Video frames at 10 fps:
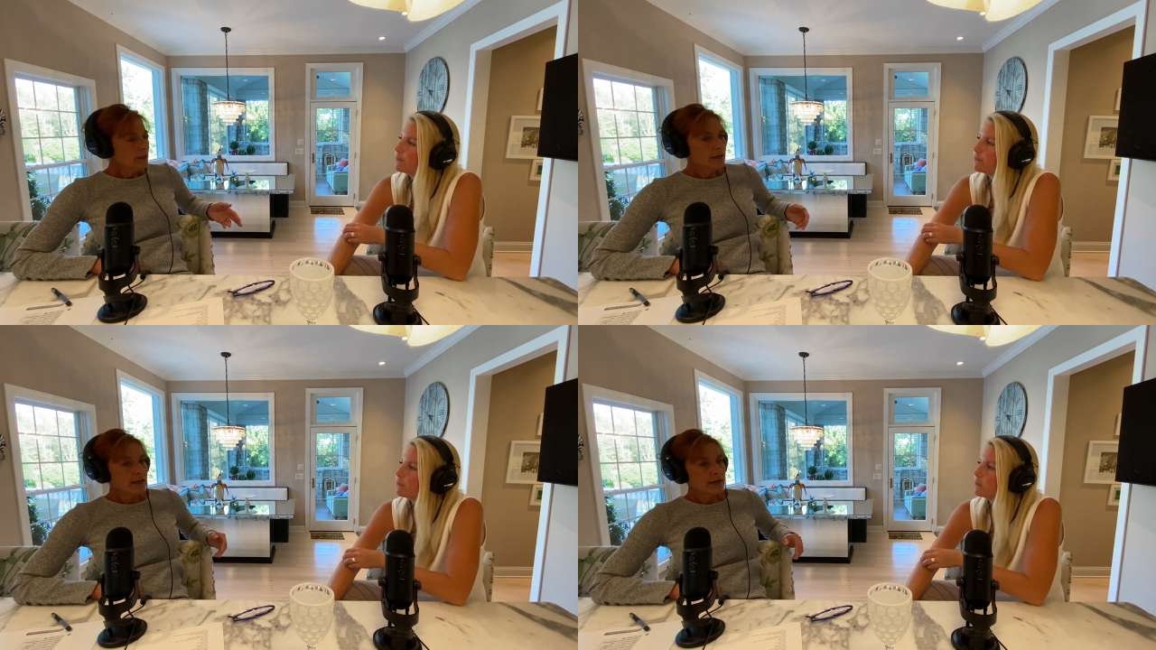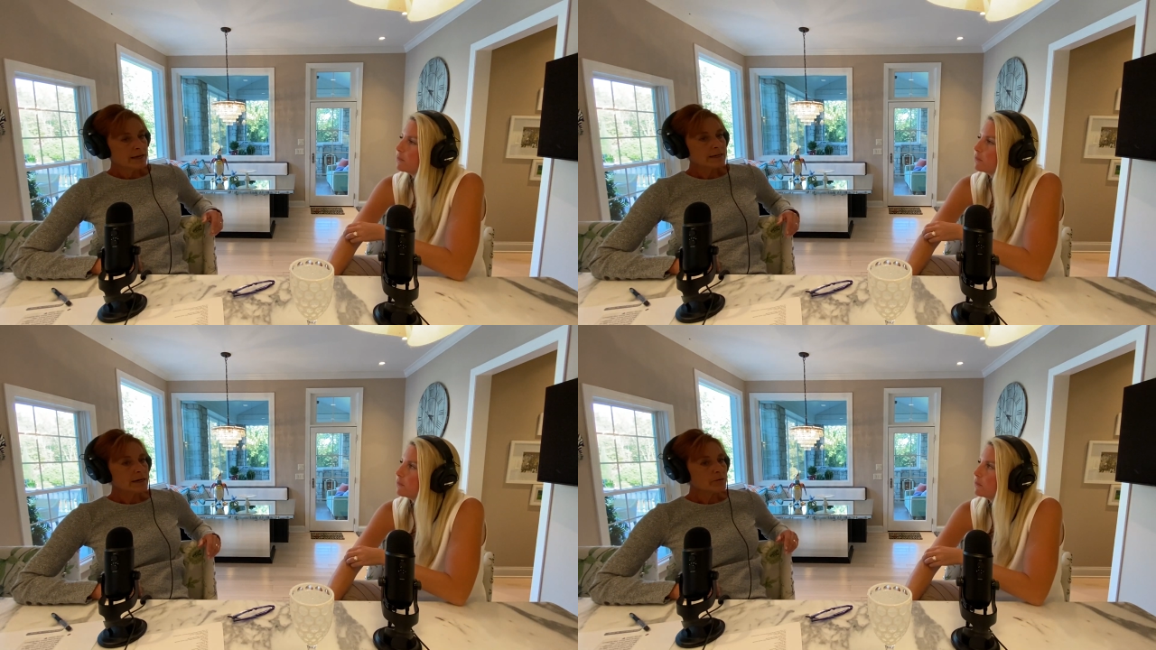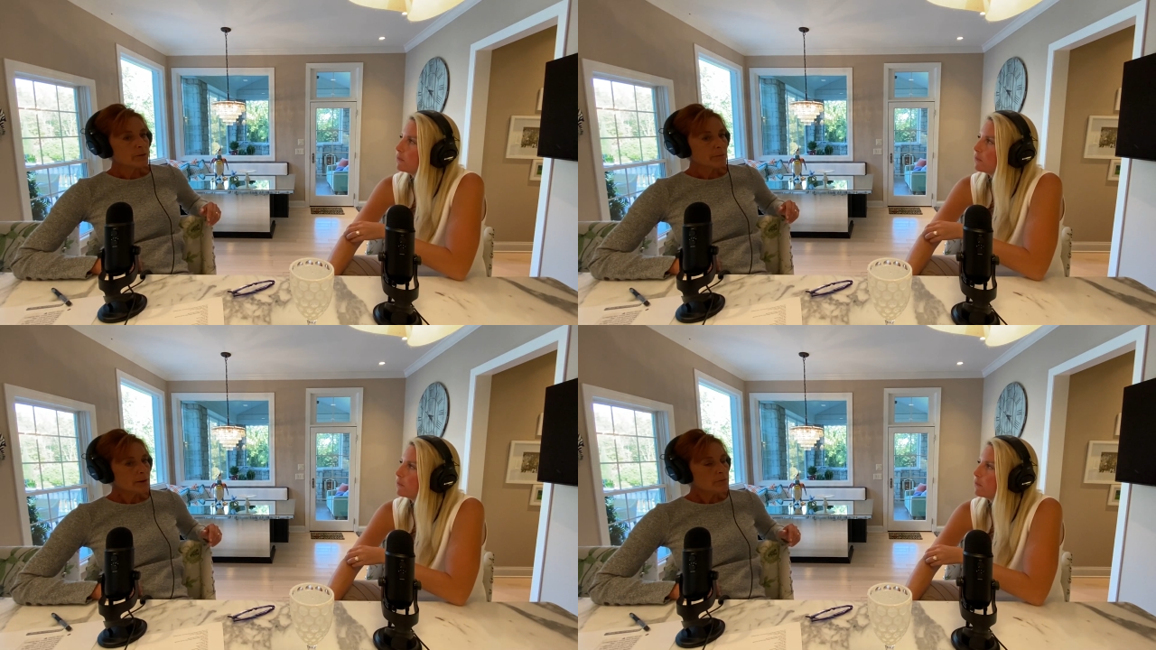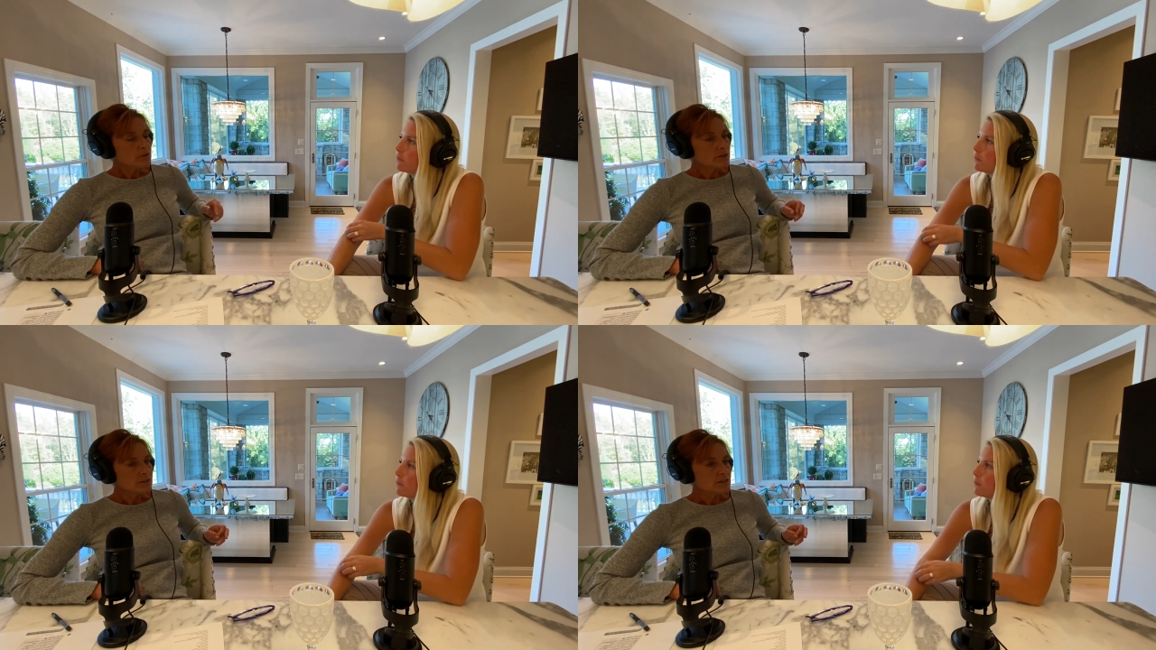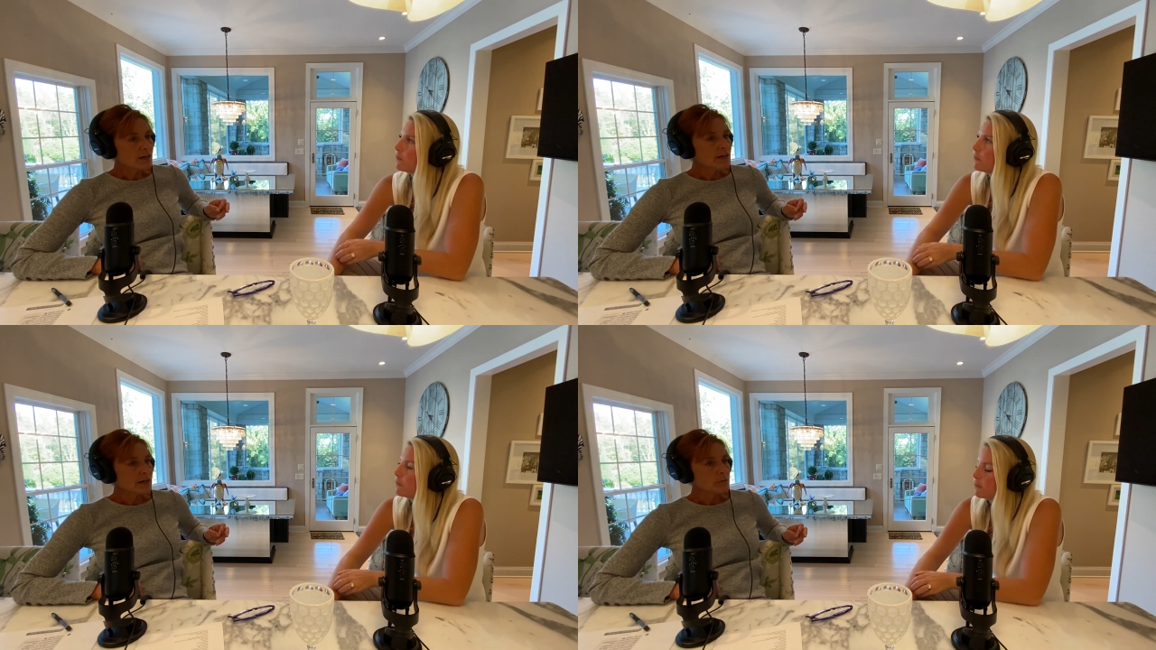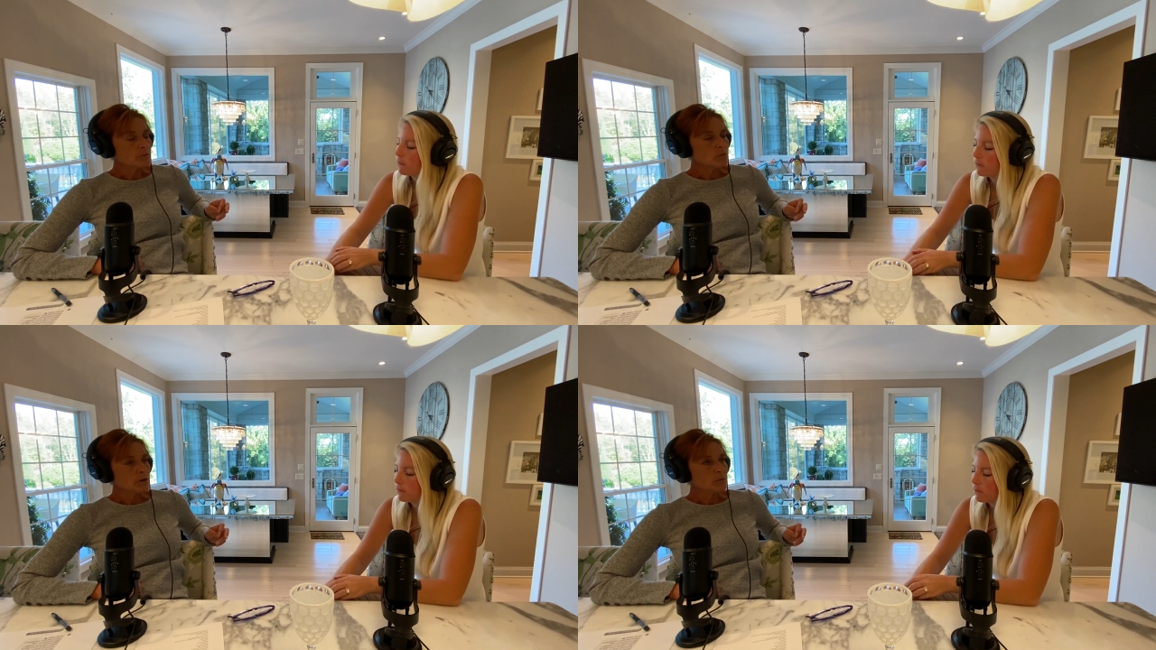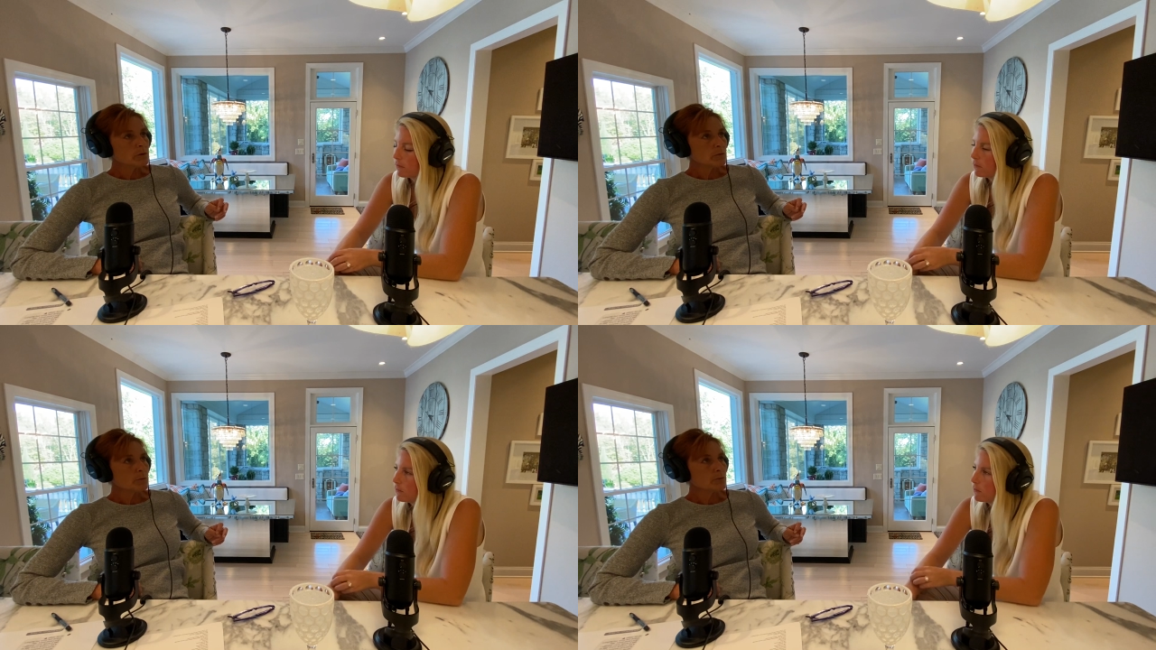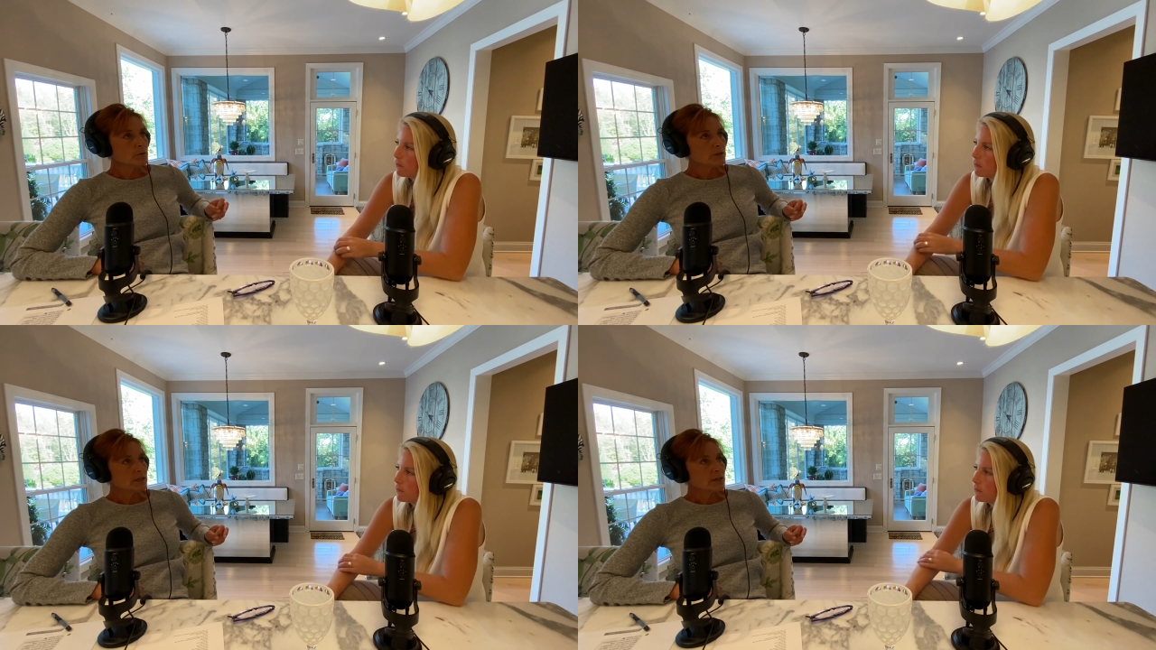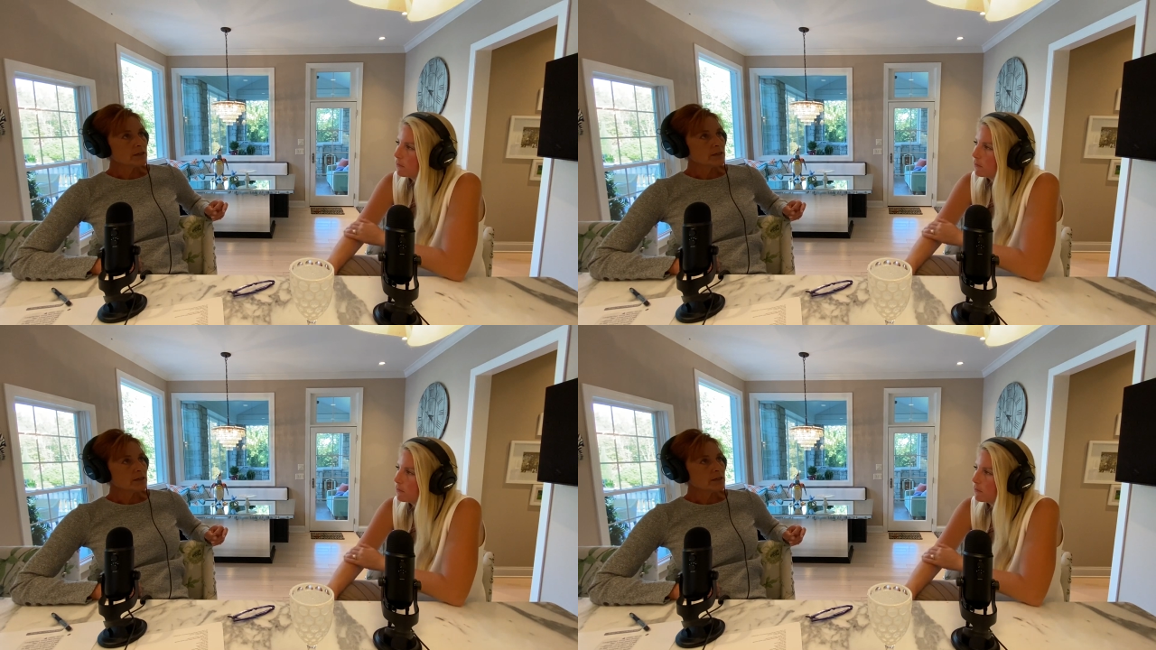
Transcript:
Speaker 1: And I remember at the time where we were boarding,